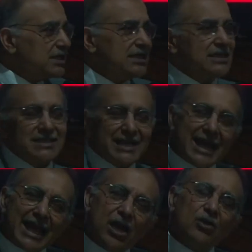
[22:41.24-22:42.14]
is,
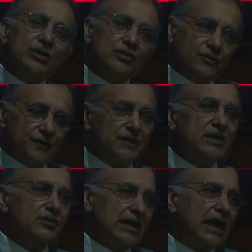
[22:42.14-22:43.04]
how do you
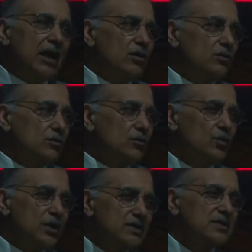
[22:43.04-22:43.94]
figure out
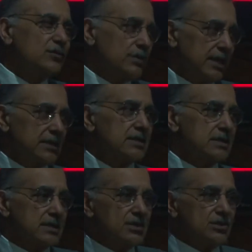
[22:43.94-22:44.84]
what's the right
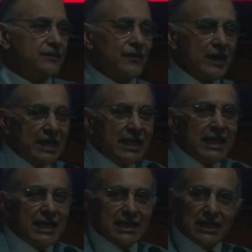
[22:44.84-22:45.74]
decision?
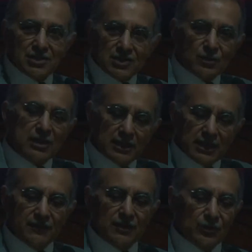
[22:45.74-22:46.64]
And I just want to
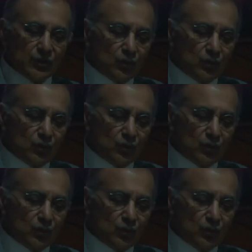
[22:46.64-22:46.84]
leave you with